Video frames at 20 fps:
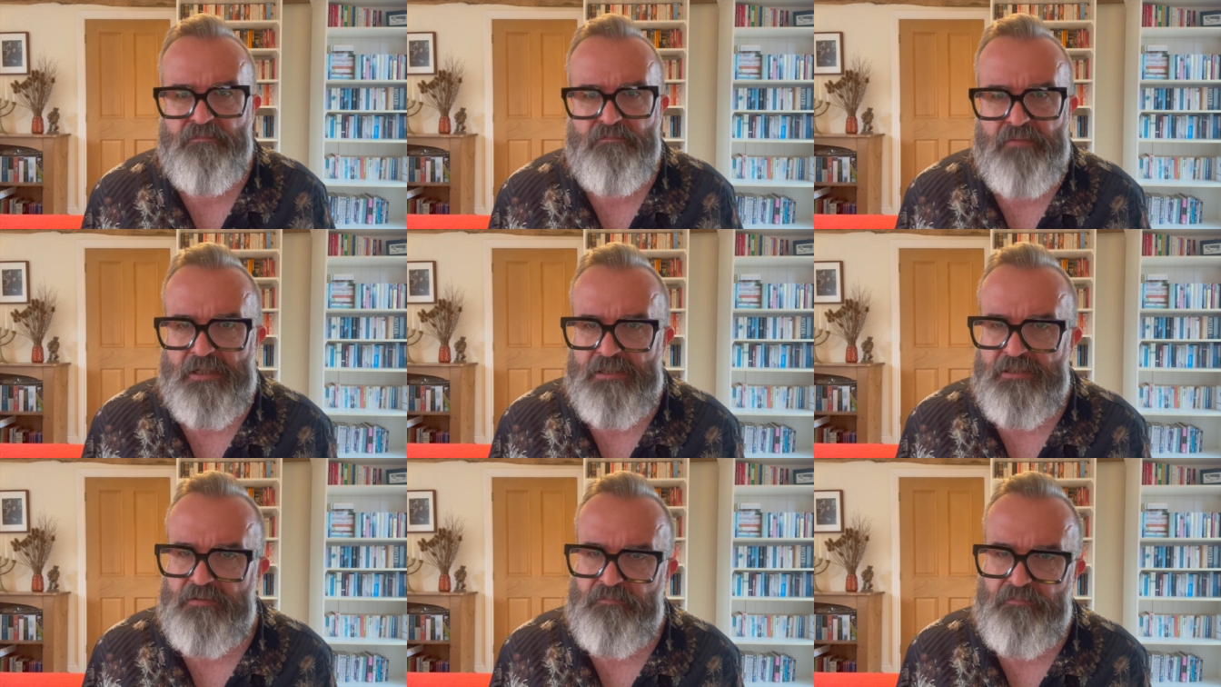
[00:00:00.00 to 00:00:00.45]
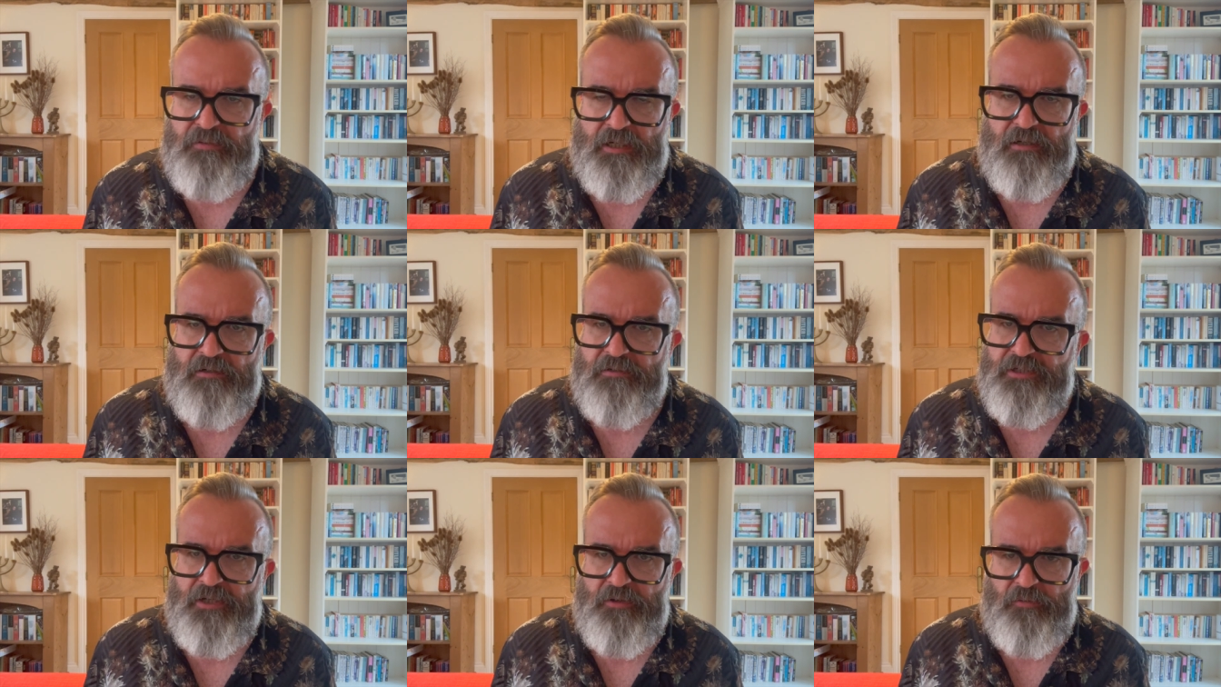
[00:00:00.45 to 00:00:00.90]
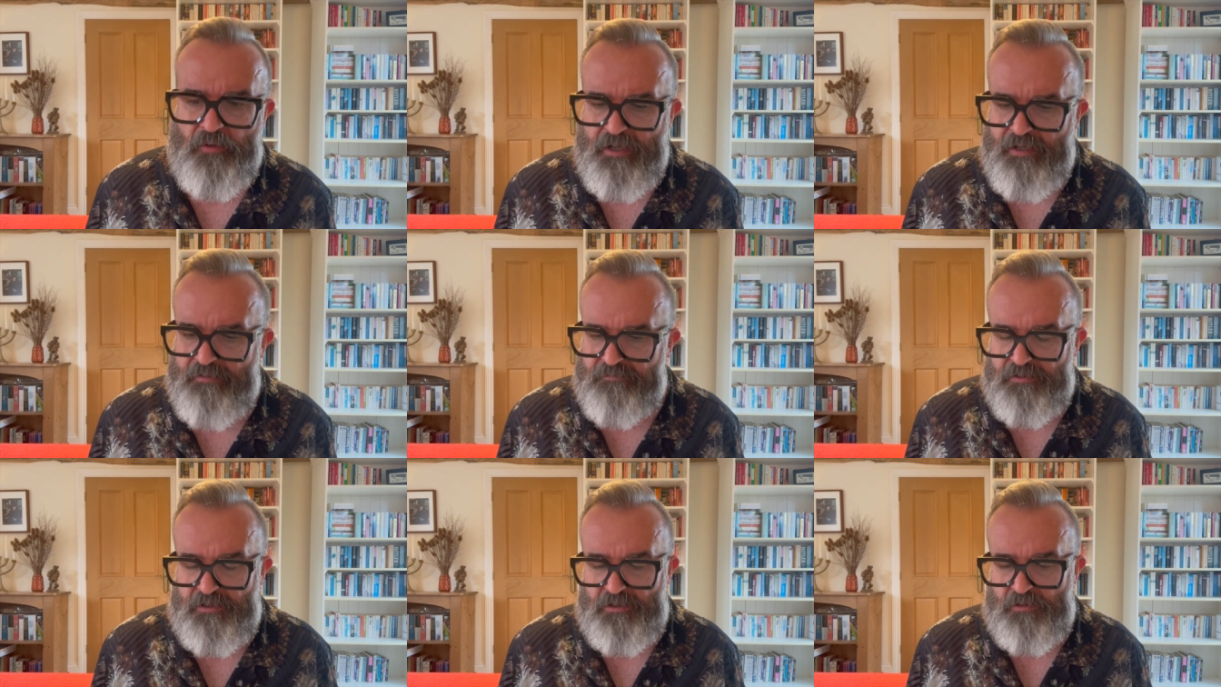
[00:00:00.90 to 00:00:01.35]
bus parking,
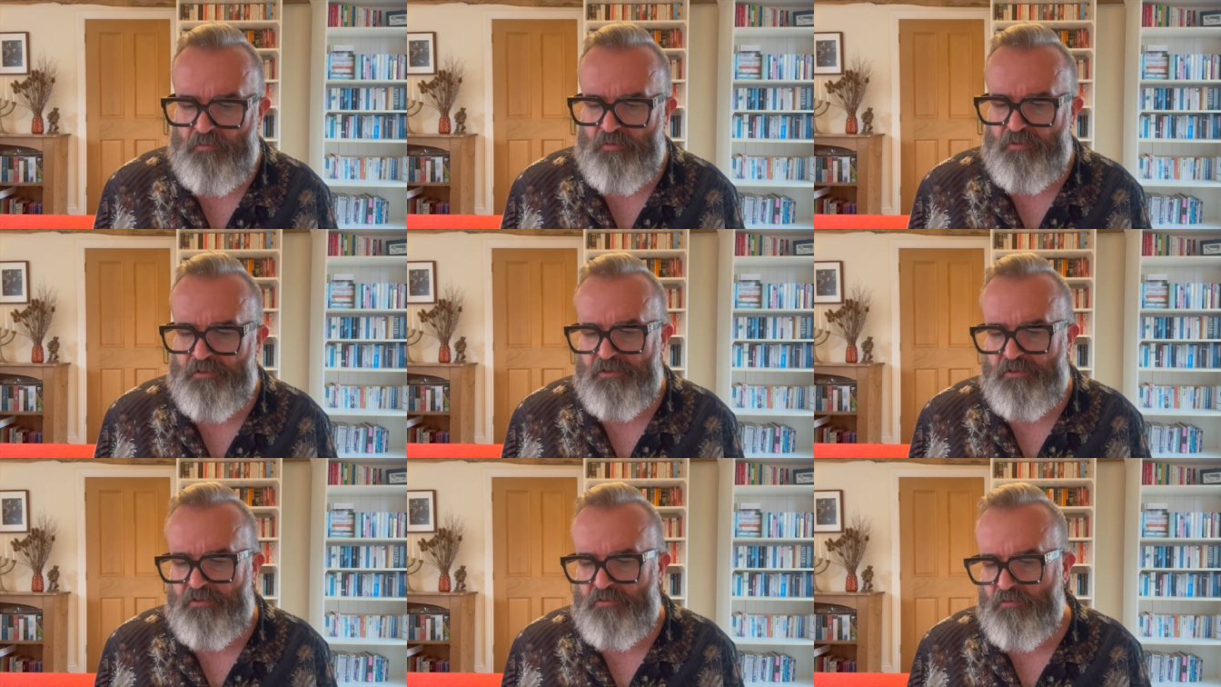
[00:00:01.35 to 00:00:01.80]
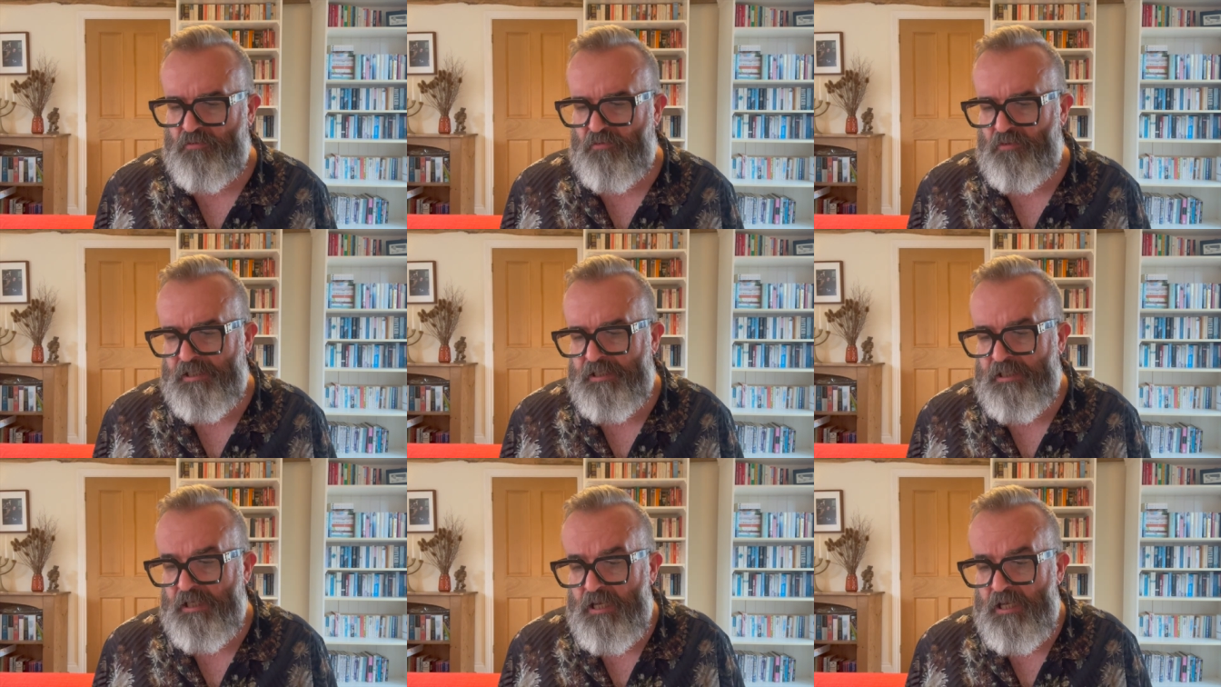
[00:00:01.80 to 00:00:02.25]
whatever you want to call it.